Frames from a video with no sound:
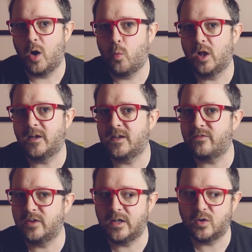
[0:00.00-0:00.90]
And while I
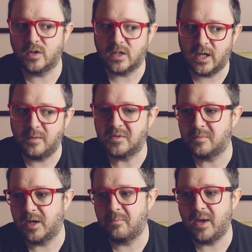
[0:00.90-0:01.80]
definitely couldn't claim to
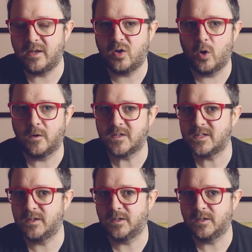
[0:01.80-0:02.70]
be a bed
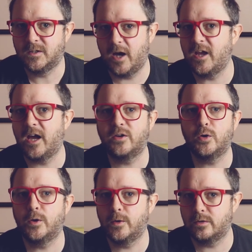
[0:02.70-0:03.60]
connoisseur, I
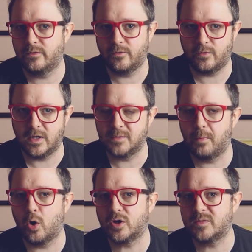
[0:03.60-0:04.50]
hadn't heard of the phrase
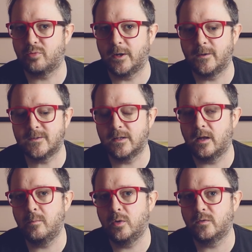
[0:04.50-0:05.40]
box spring until
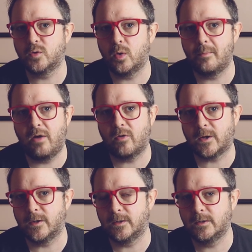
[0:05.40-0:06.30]
I moved to
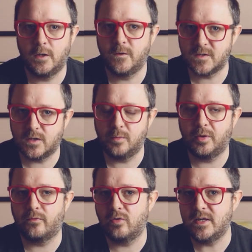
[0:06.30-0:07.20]
America. And there's a
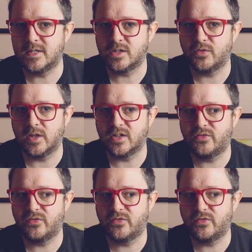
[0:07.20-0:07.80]
couple of reasons for this.